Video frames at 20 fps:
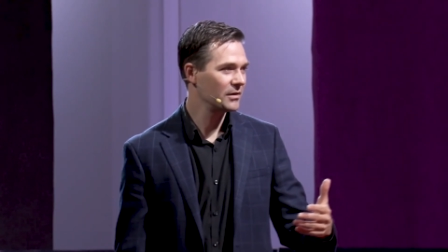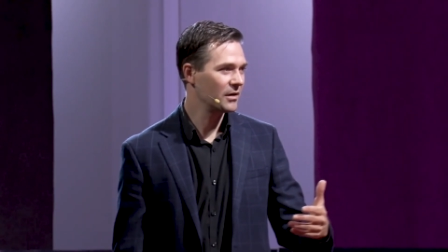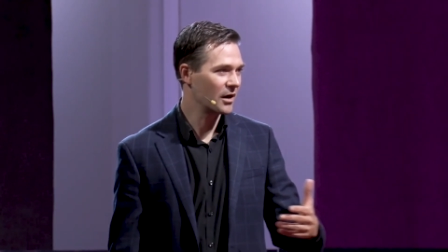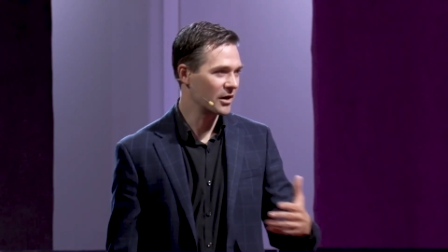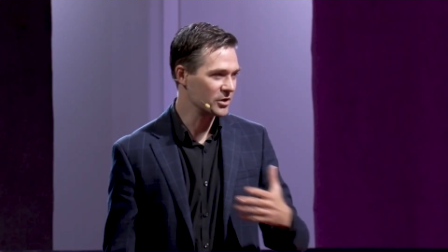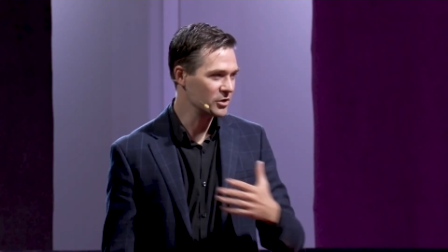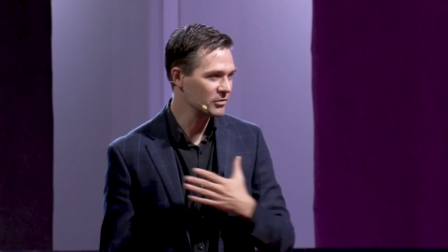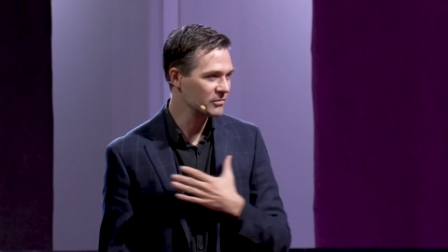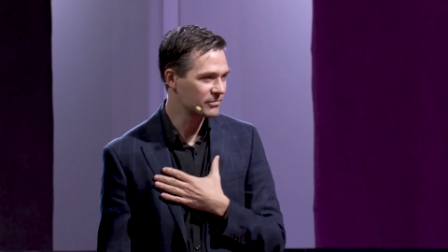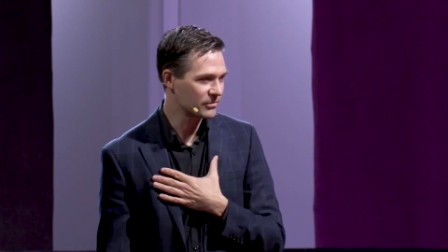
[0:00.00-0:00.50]
Are
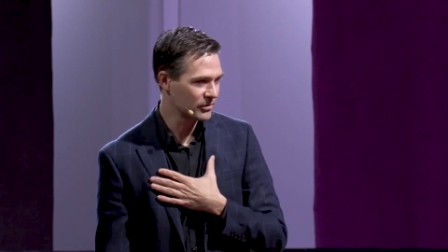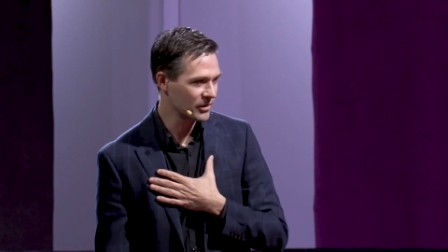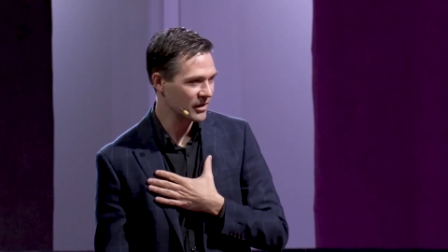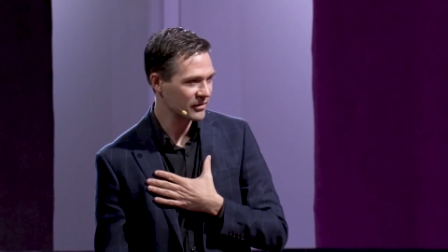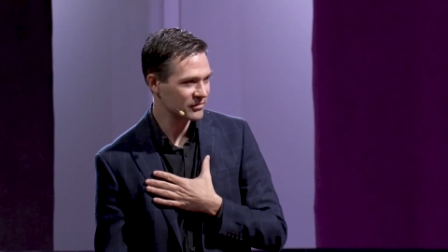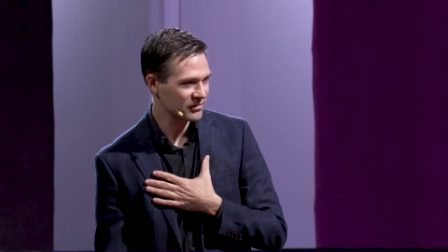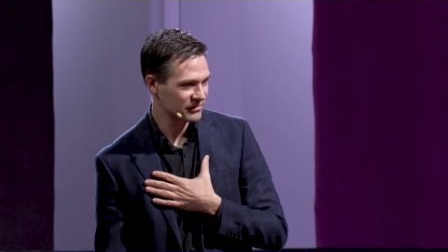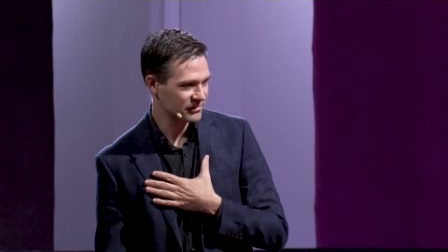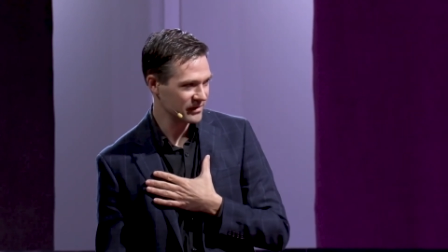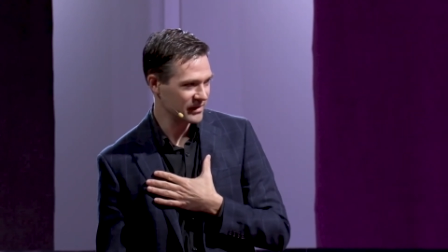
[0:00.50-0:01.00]
you for
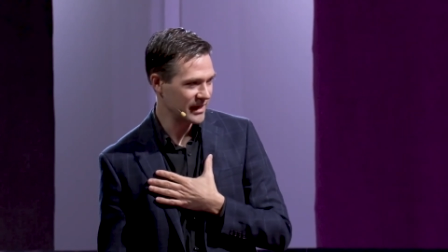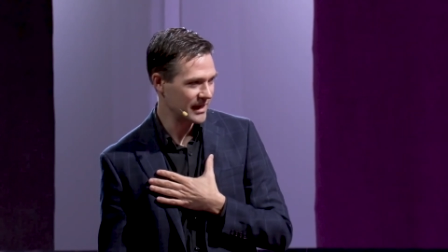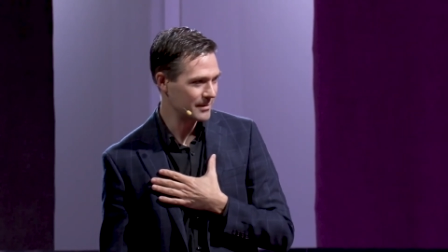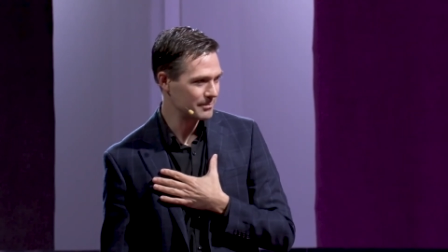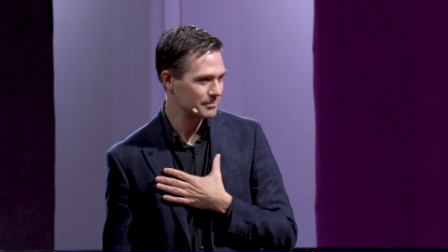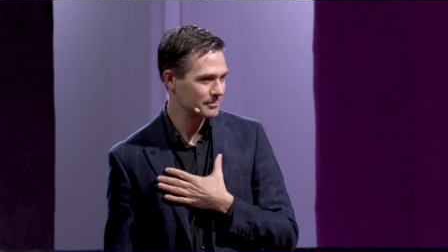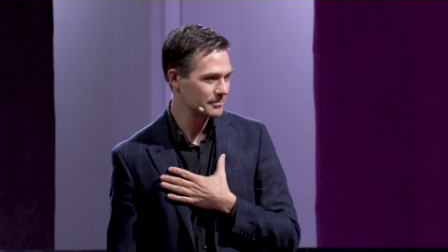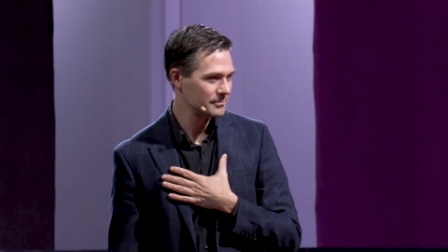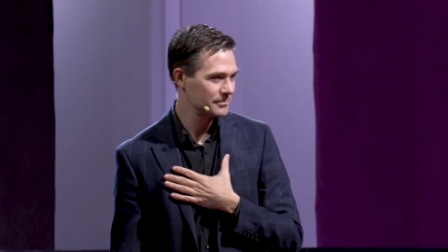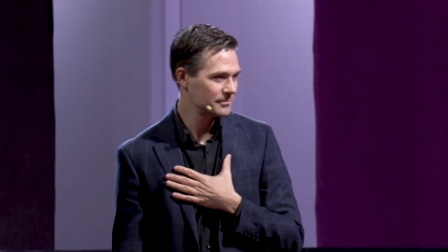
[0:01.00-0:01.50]
us or for
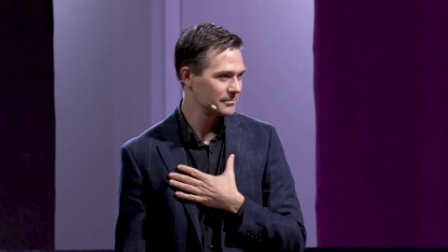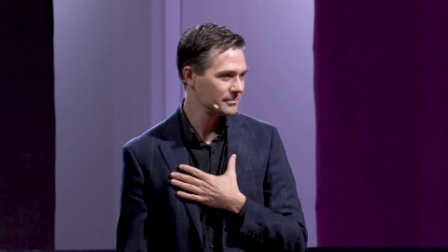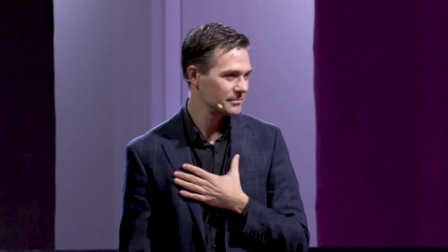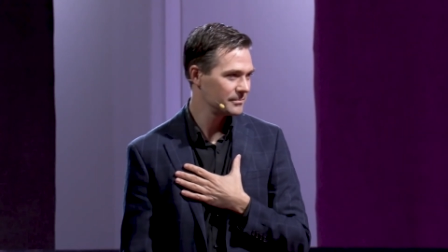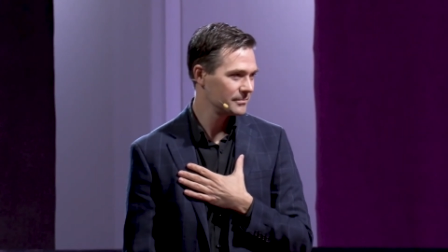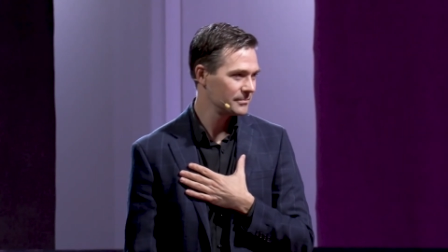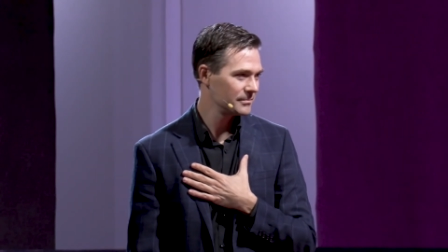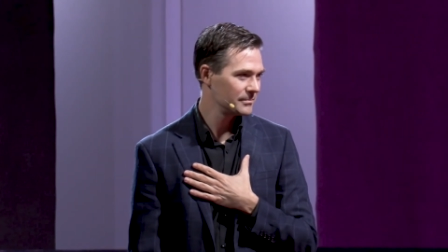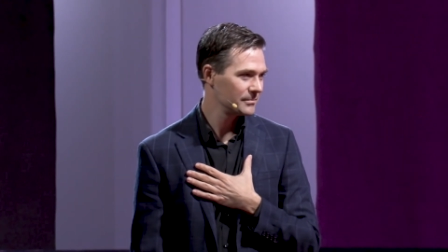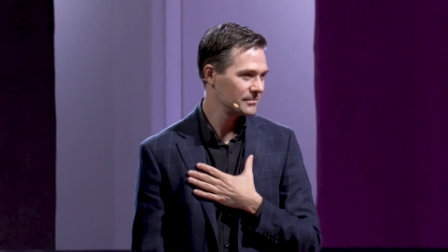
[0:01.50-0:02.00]
them?
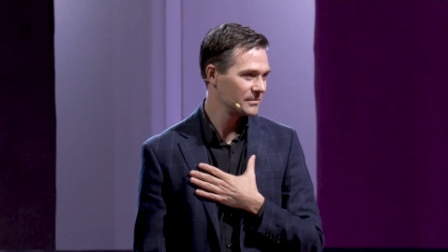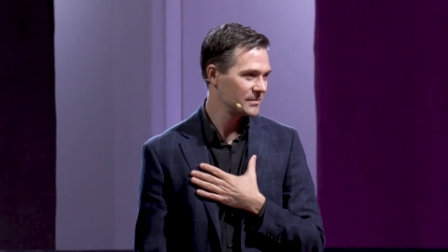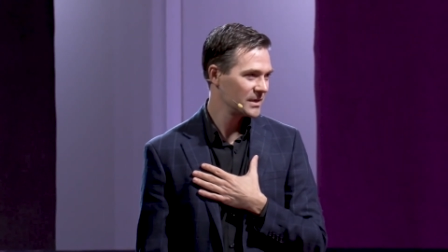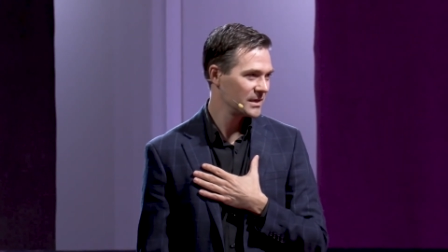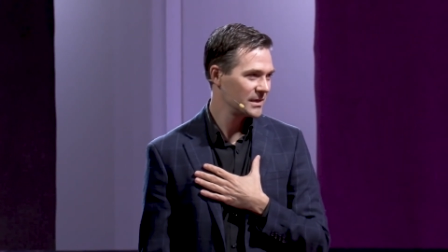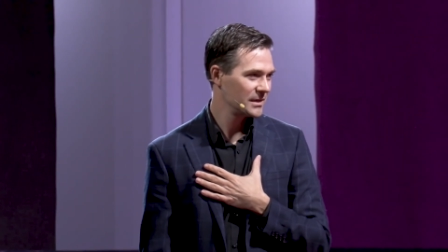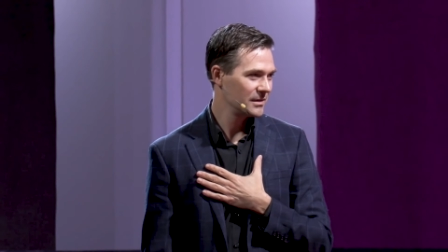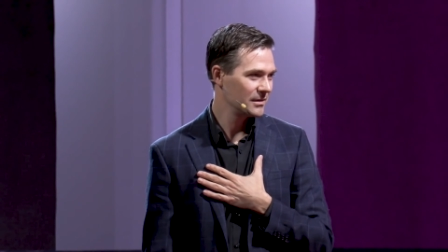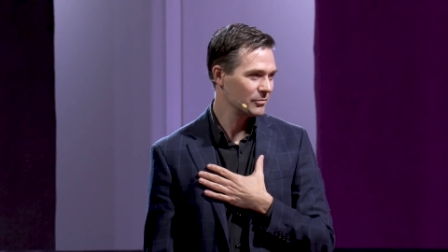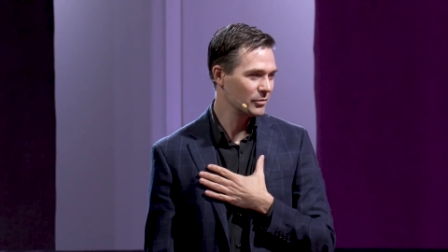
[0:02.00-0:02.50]

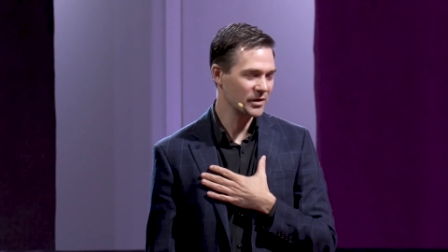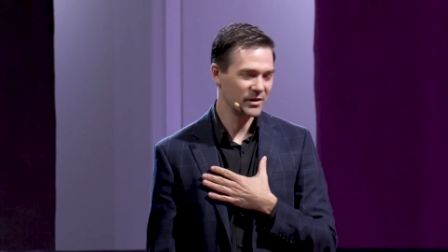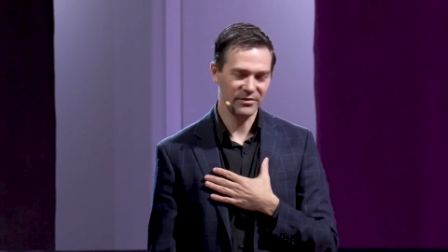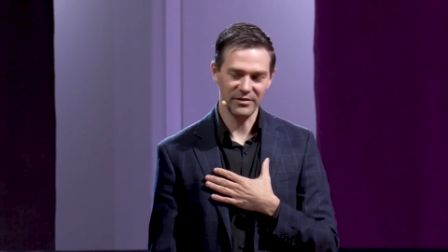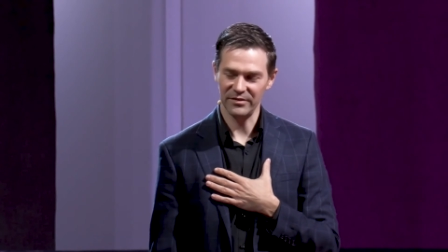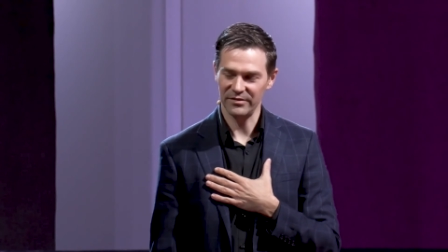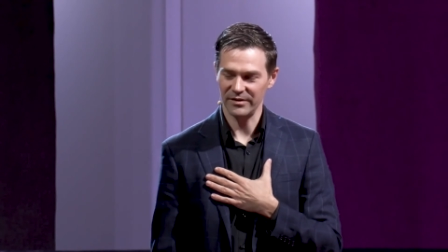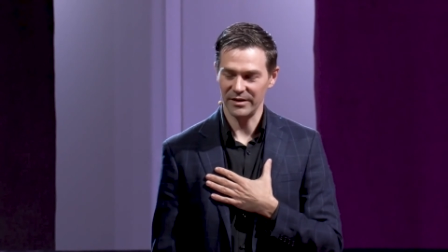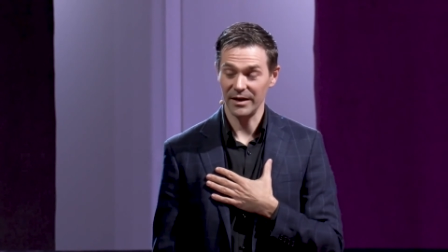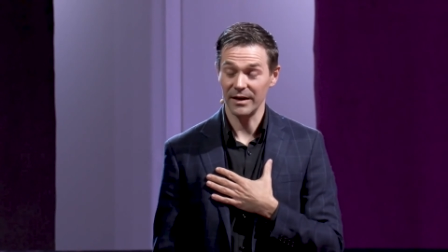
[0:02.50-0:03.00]
What does he
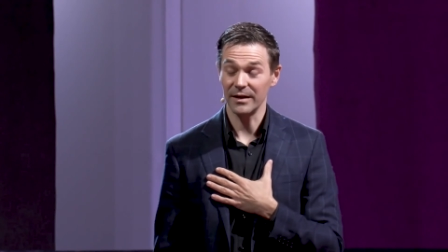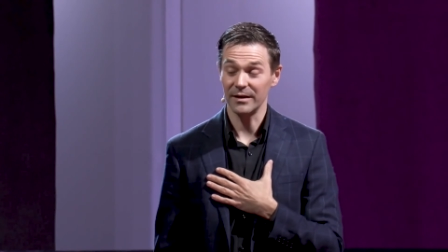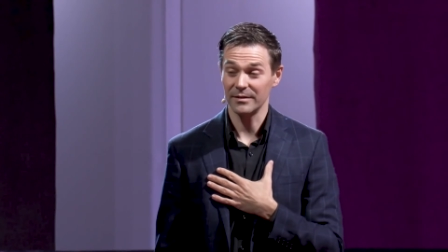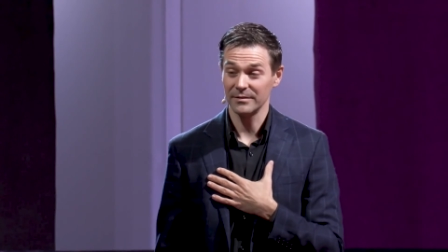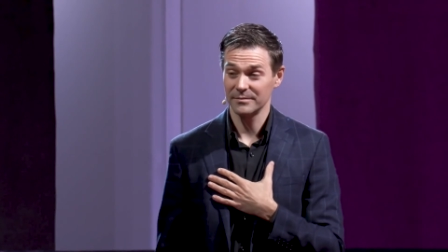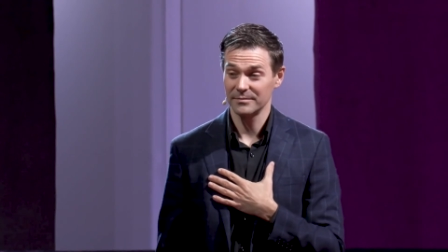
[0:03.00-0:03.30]
say?